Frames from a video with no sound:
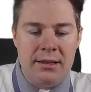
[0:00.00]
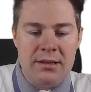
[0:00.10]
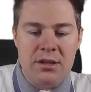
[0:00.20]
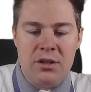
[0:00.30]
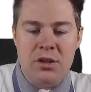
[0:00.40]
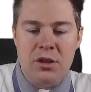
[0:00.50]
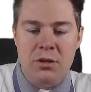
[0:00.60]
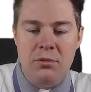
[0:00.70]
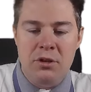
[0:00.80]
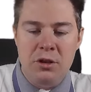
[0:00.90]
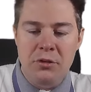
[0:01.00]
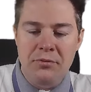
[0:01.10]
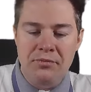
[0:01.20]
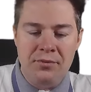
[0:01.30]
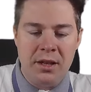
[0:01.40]
Studio
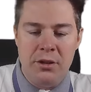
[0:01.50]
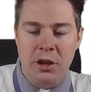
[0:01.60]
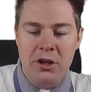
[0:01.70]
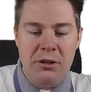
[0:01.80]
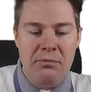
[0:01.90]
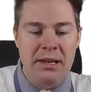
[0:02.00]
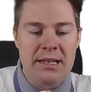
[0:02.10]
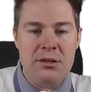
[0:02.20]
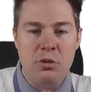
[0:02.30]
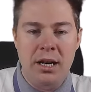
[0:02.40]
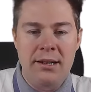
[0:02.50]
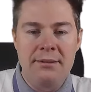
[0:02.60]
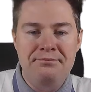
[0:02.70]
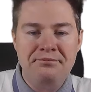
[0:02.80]
dot PS1.